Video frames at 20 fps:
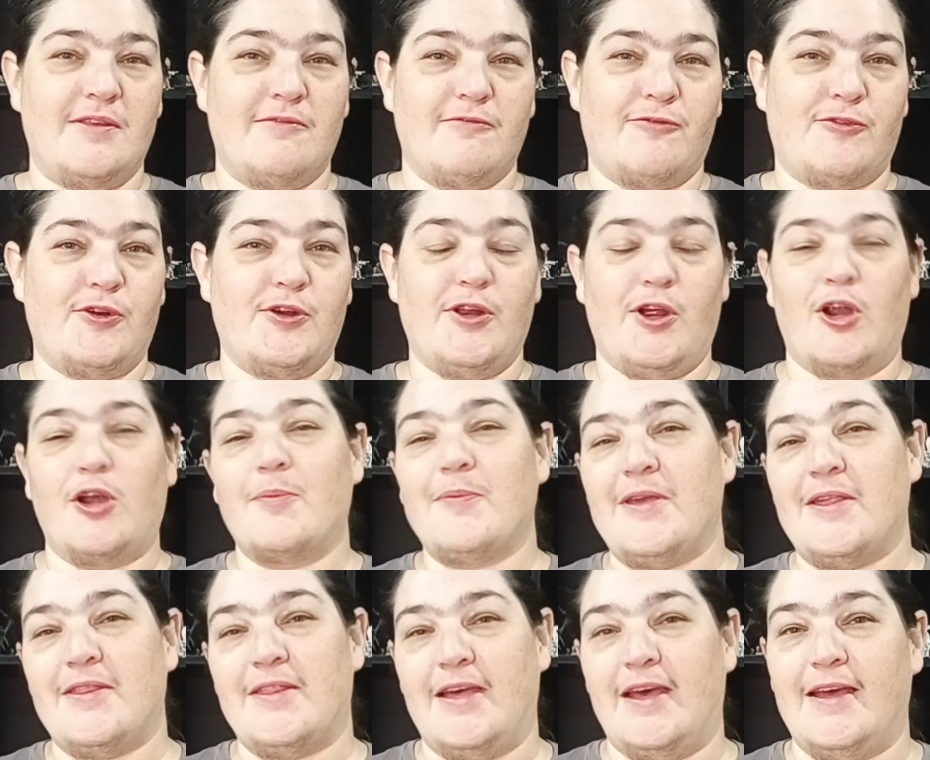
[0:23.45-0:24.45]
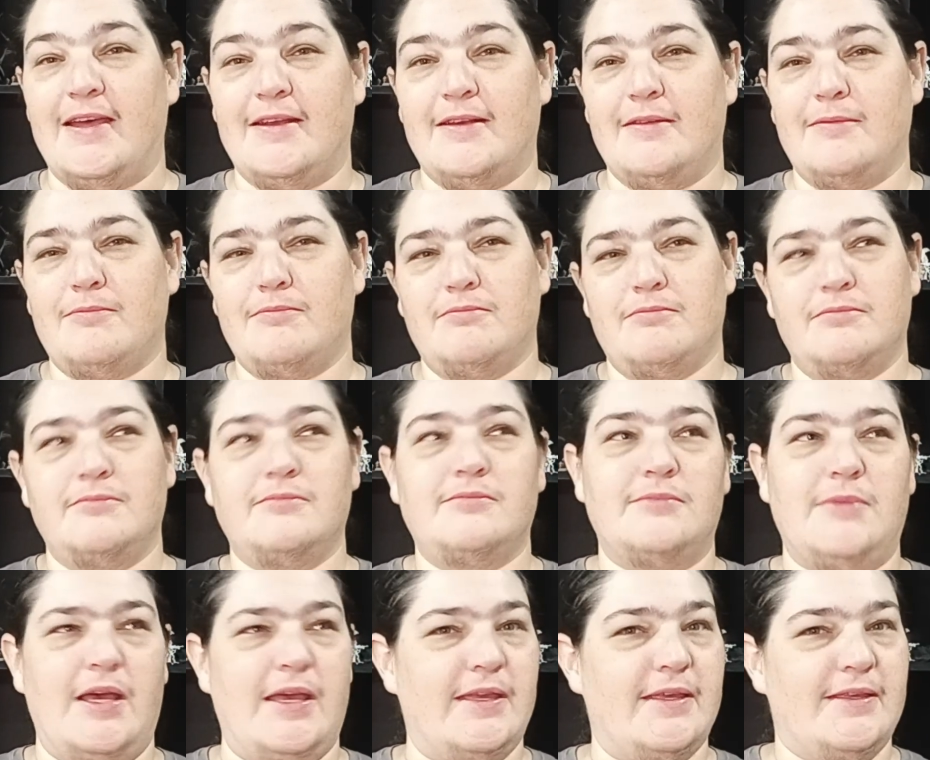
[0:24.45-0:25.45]
for an army that
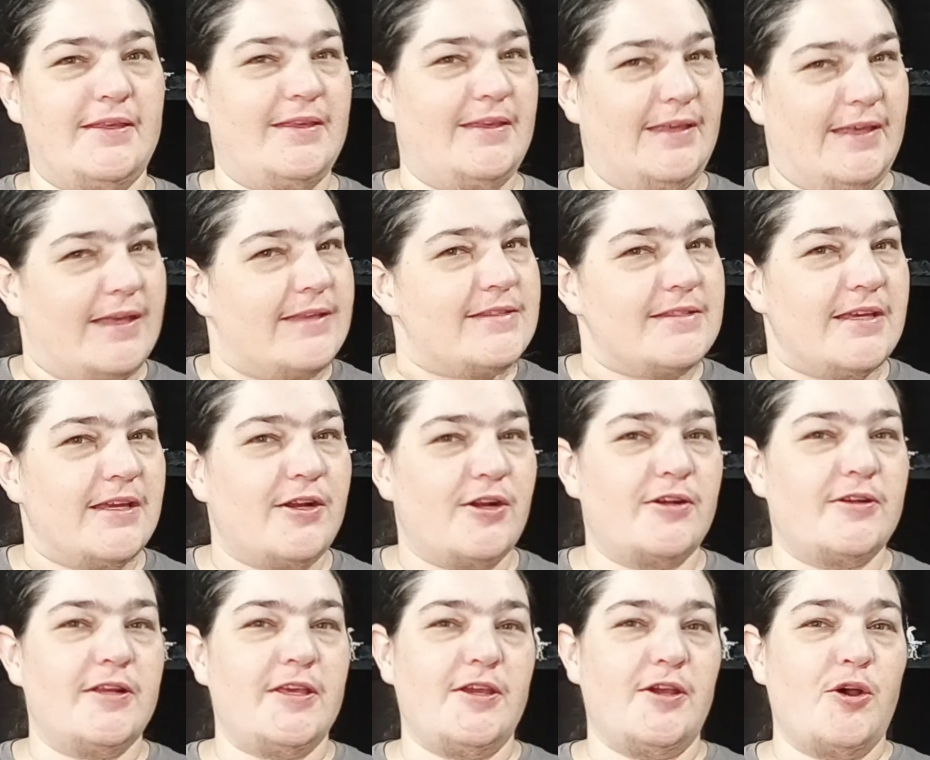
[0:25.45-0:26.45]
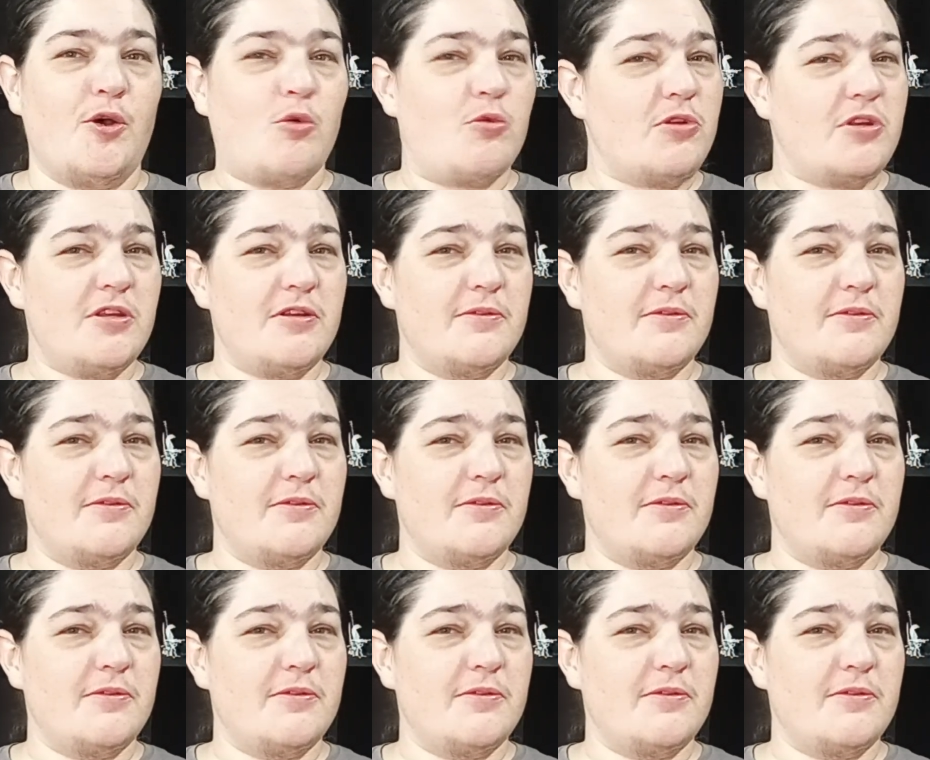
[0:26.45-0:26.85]
I guess I already owned.